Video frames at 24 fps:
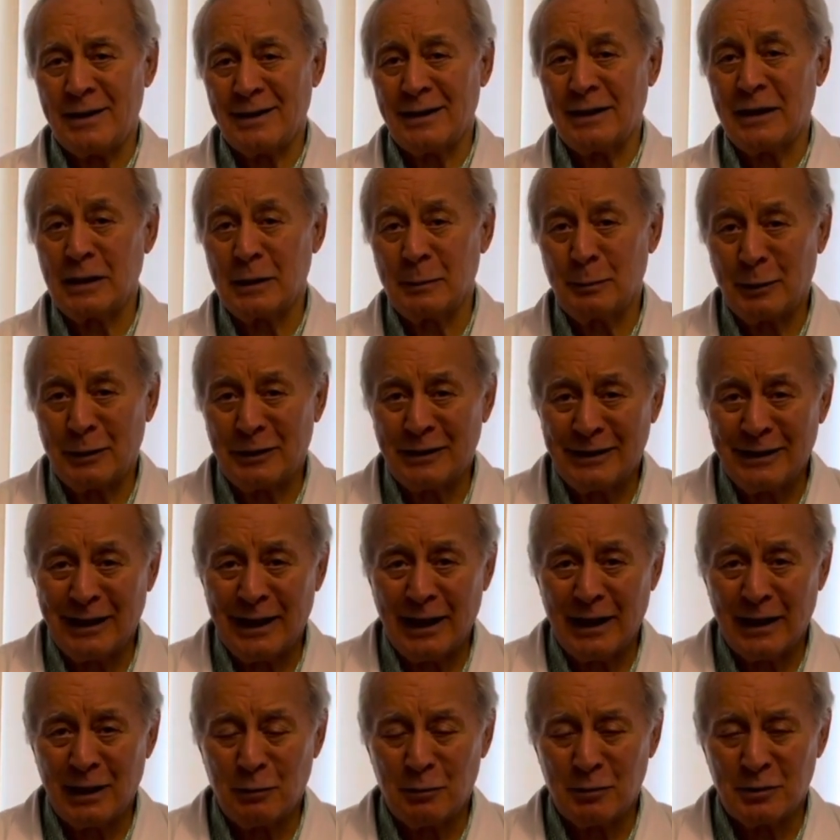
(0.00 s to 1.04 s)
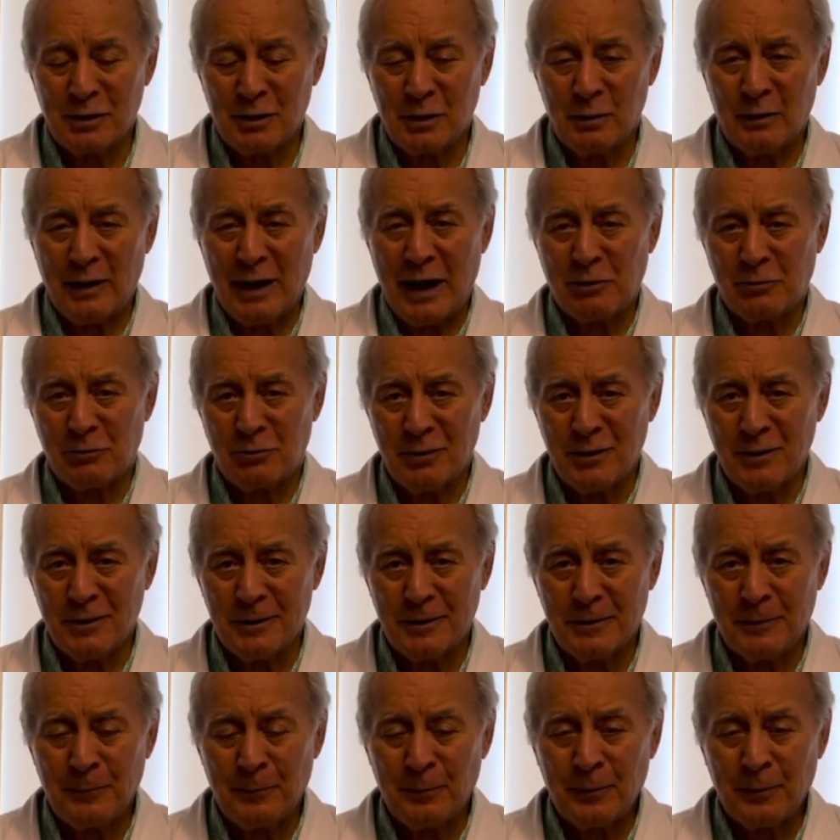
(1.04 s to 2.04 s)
Elizabeth Taylor was an actress.